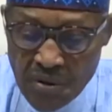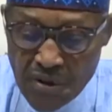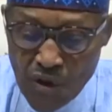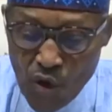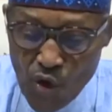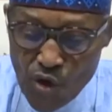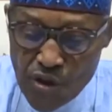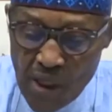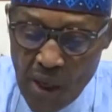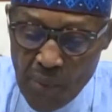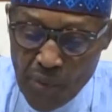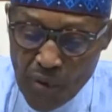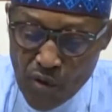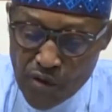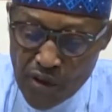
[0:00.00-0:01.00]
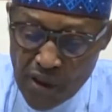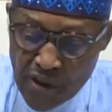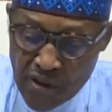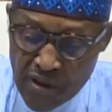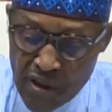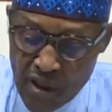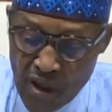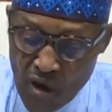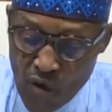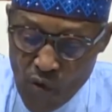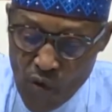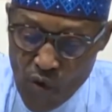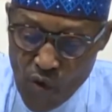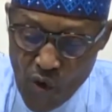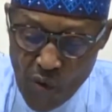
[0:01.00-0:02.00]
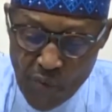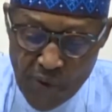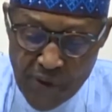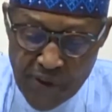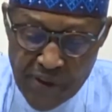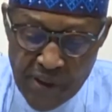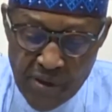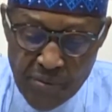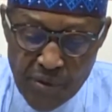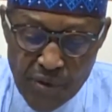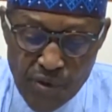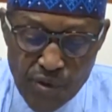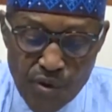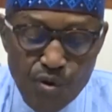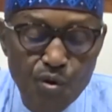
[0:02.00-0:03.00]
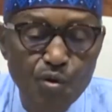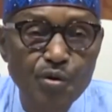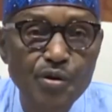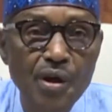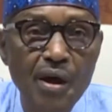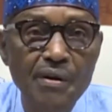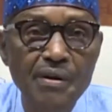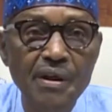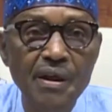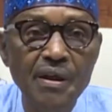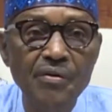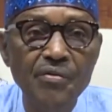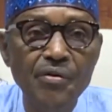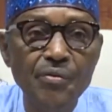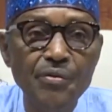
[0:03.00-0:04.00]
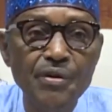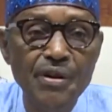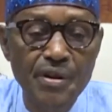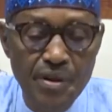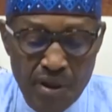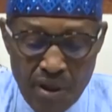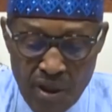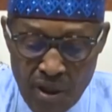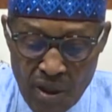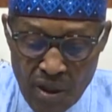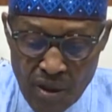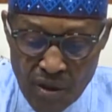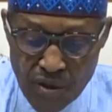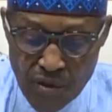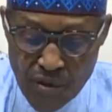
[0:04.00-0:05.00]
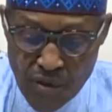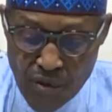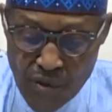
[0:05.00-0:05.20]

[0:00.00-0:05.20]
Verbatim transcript: The water project we completed between 2015 to